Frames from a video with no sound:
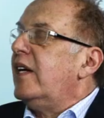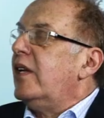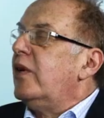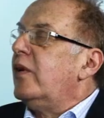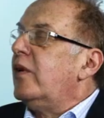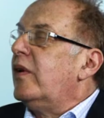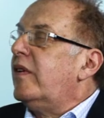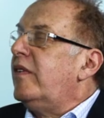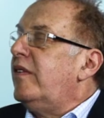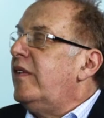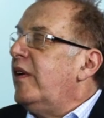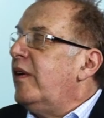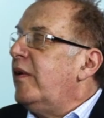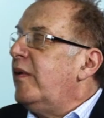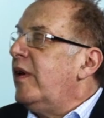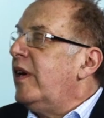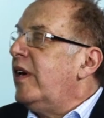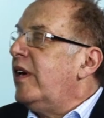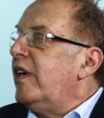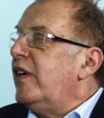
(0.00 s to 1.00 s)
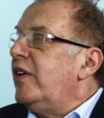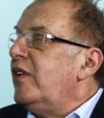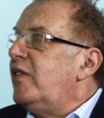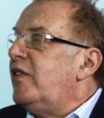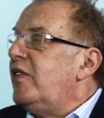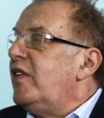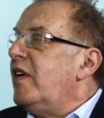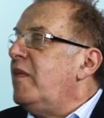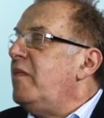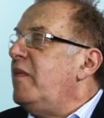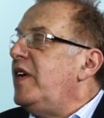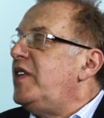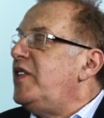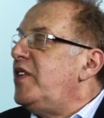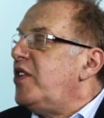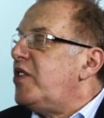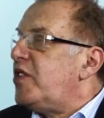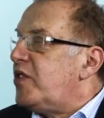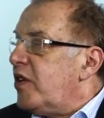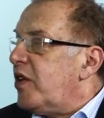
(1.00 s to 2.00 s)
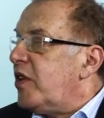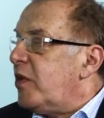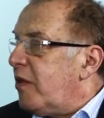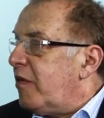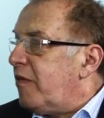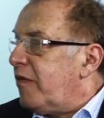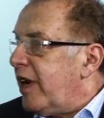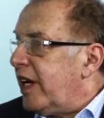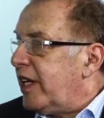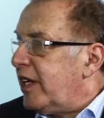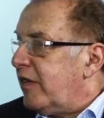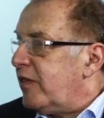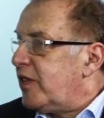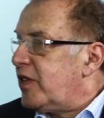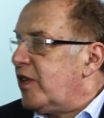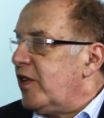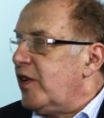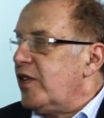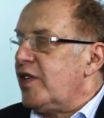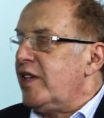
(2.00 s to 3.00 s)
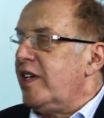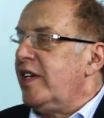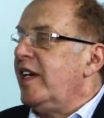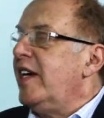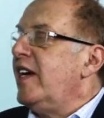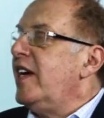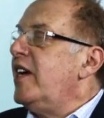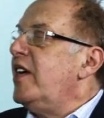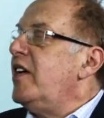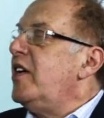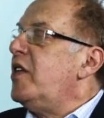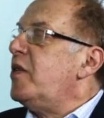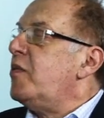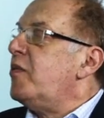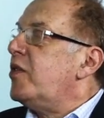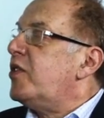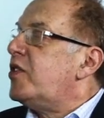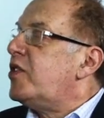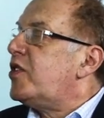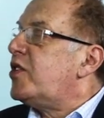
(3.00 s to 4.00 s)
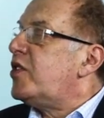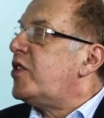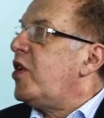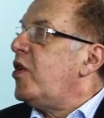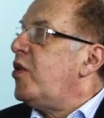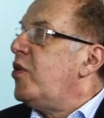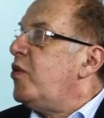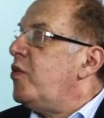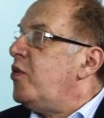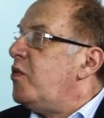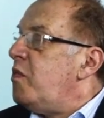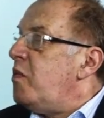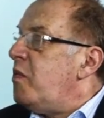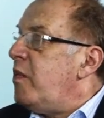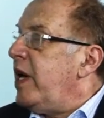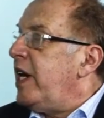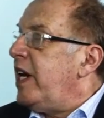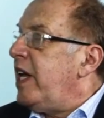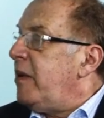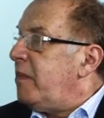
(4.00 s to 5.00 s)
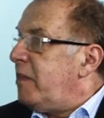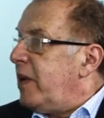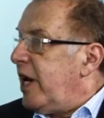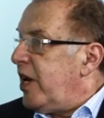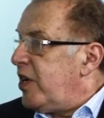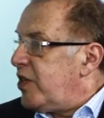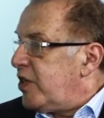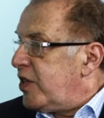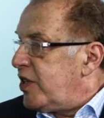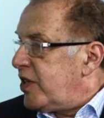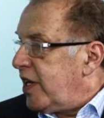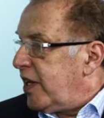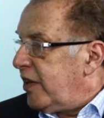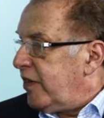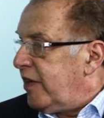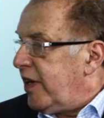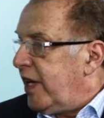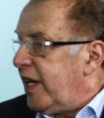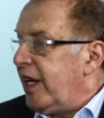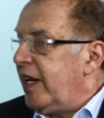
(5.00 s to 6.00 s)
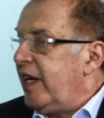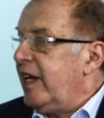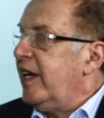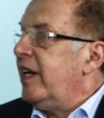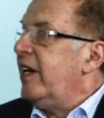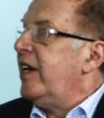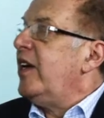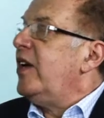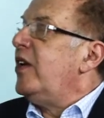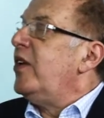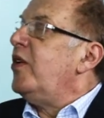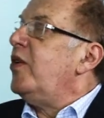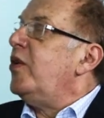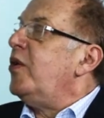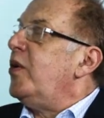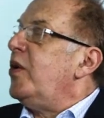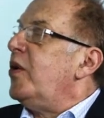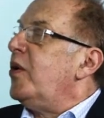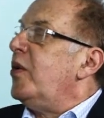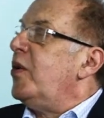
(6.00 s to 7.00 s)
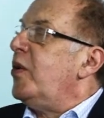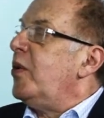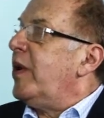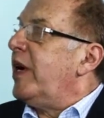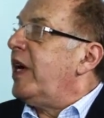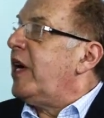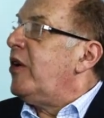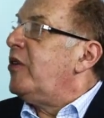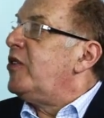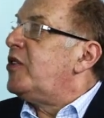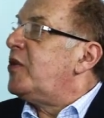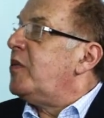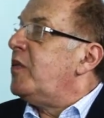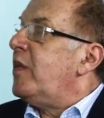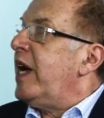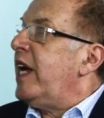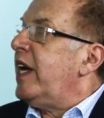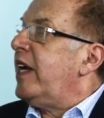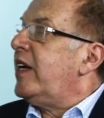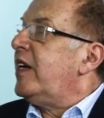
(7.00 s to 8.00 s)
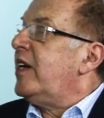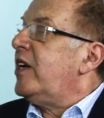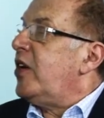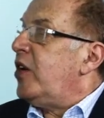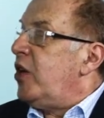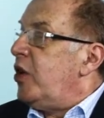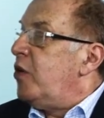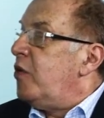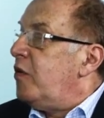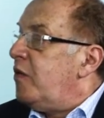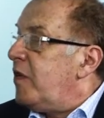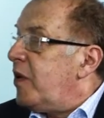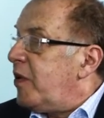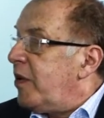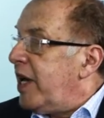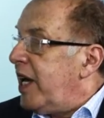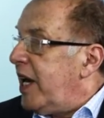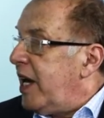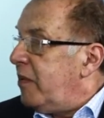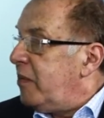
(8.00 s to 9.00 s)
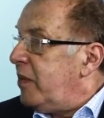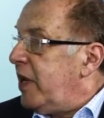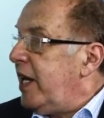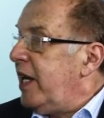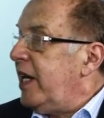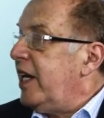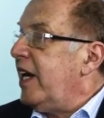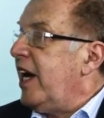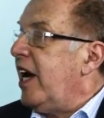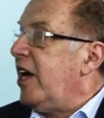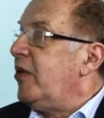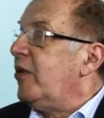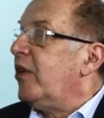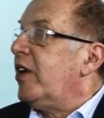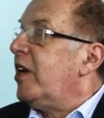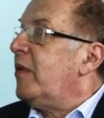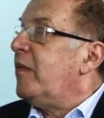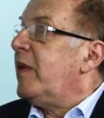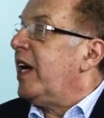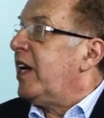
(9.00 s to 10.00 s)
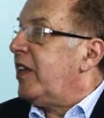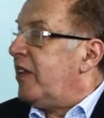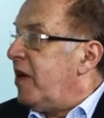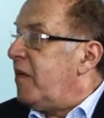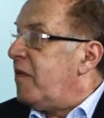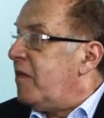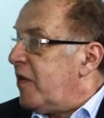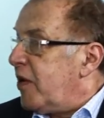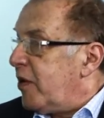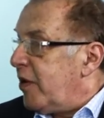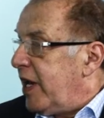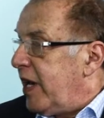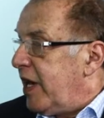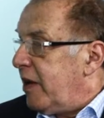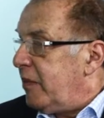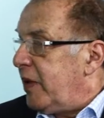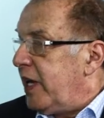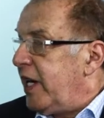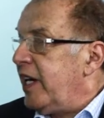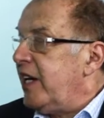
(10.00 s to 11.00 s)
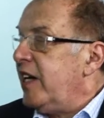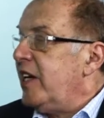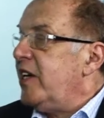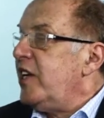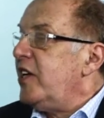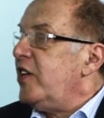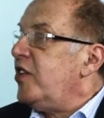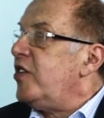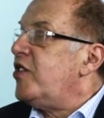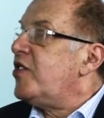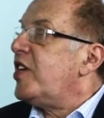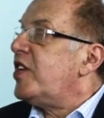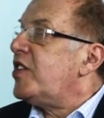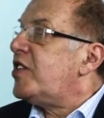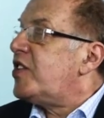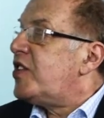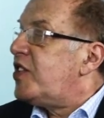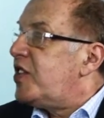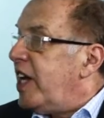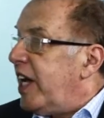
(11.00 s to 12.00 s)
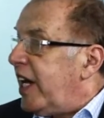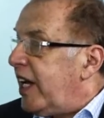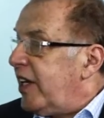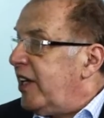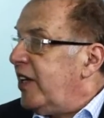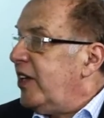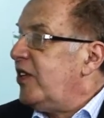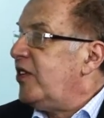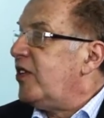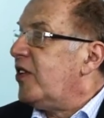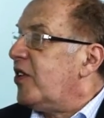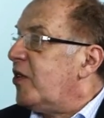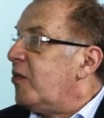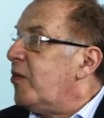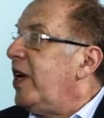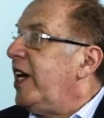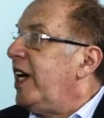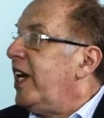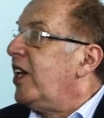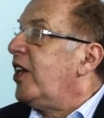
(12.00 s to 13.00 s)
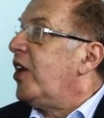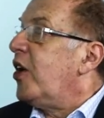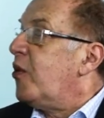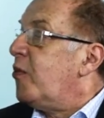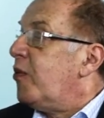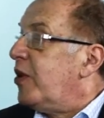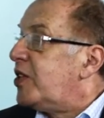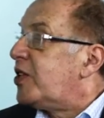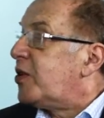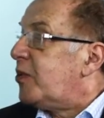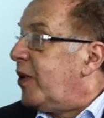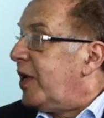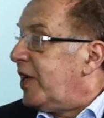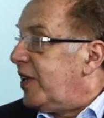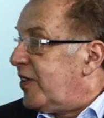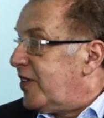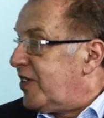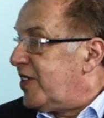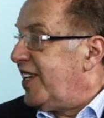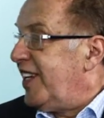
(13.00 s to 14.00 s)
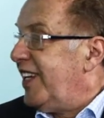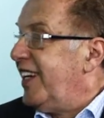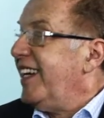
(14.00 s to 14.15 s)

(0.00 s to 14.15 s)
Look, there are a message to the refractive surgeon. There are so many patients out there who, you, who are going to make you very happy and you're going to make them very happy. Just stick to the really low risk ones.